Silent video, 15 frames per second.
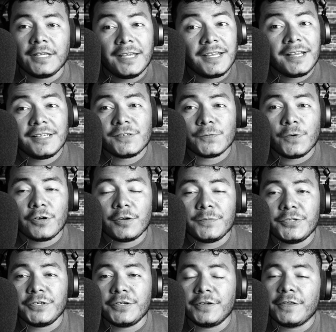Hey guys, welcome
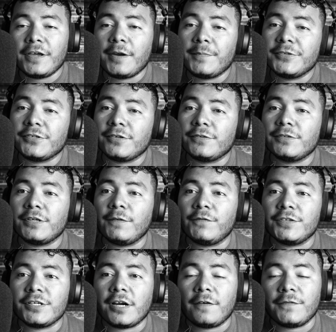to another episode of Street
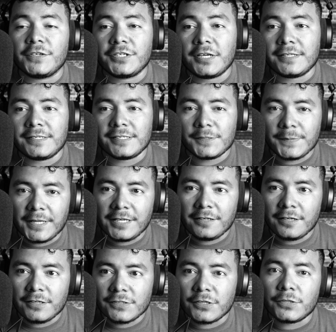Photography Shots
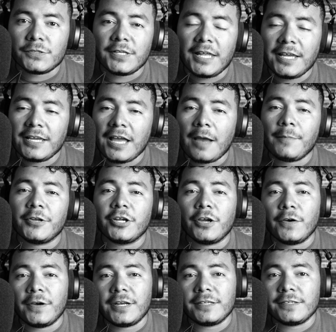Explained. So today I'm going to go
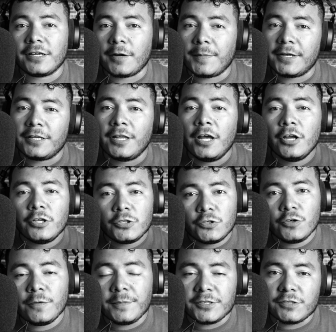ahead and talk about
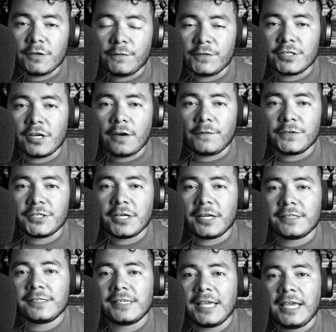two of my street photography
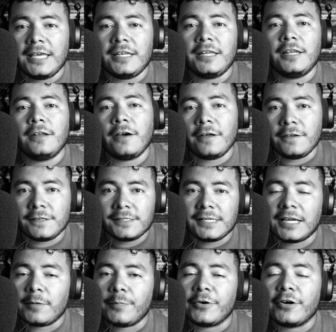shots, and then on the
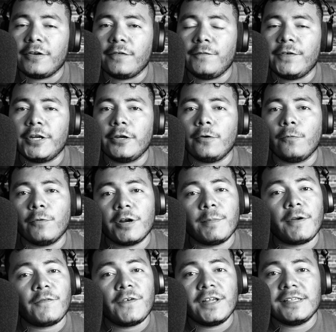second part of the video, one of
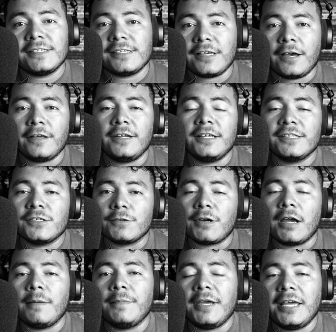my friends on
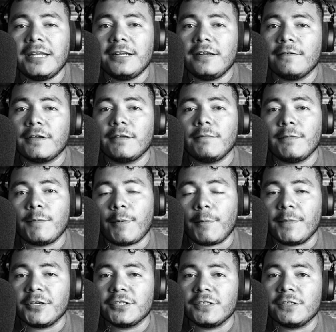Instagram ended up giving me
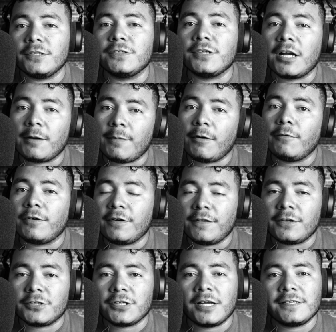permission to talk about one of
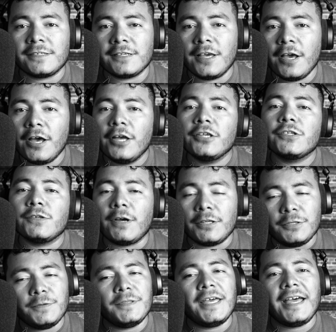their shots, so I'll
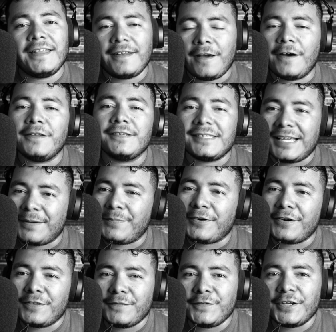do that on the second
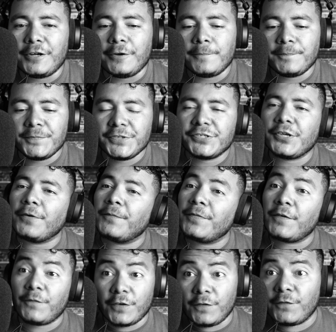part of the video. So
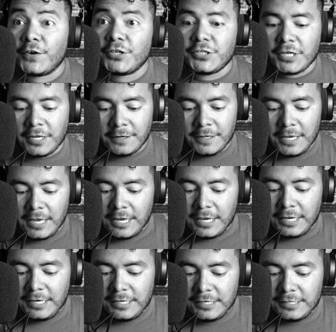for the first shot,
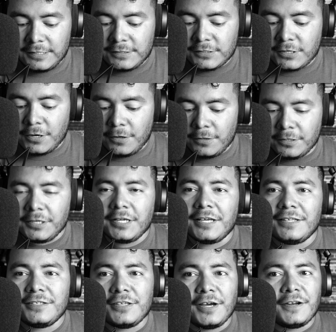it is called
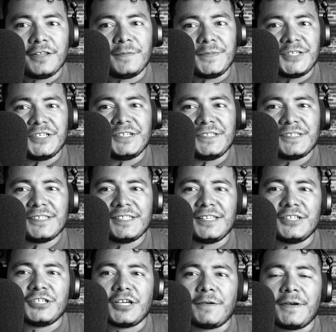Dawn of the Machines,
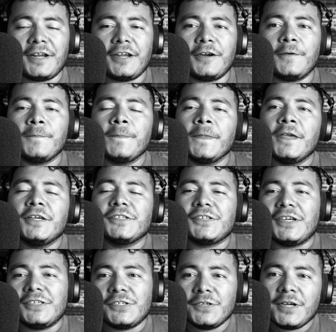this shot right here. So
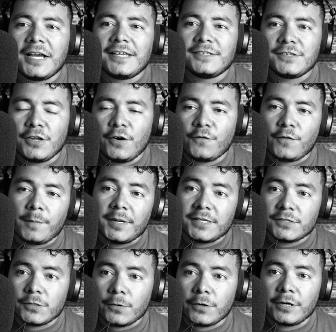as you guys know from my
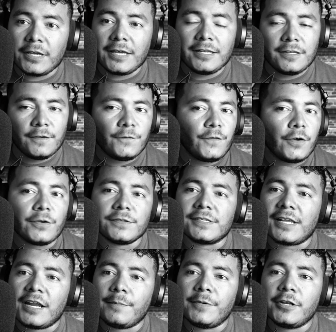story and the photos
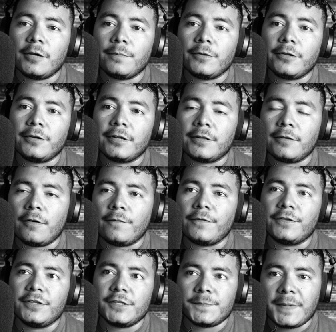that I've been uploading over
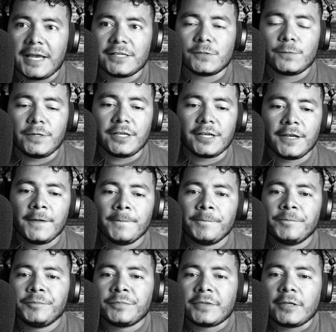this past week,
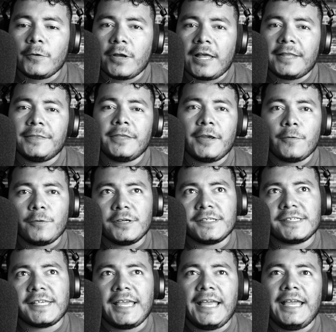there
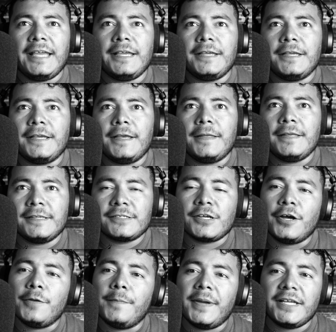was it's
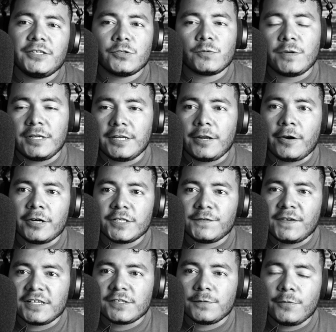called Main Street Arts
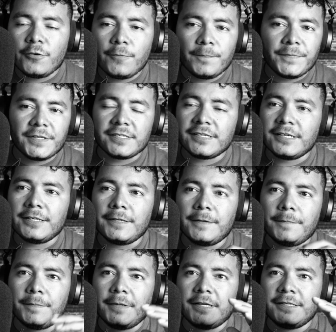Festival.
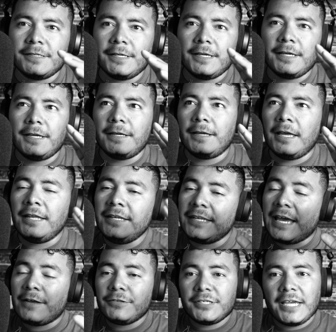It's in
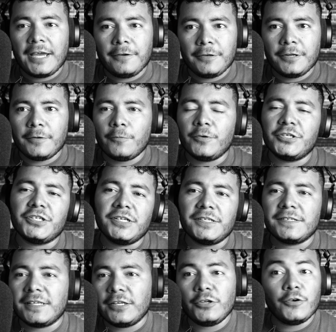downtown, which
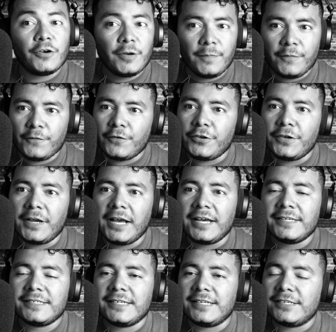is in Europe for you
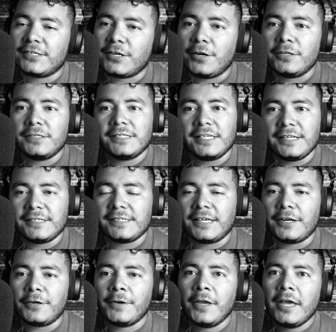guys. It is called City
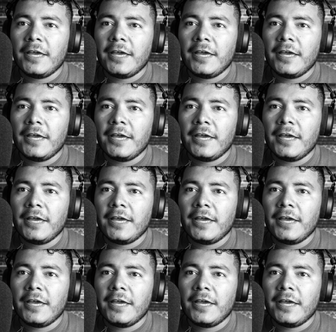Center.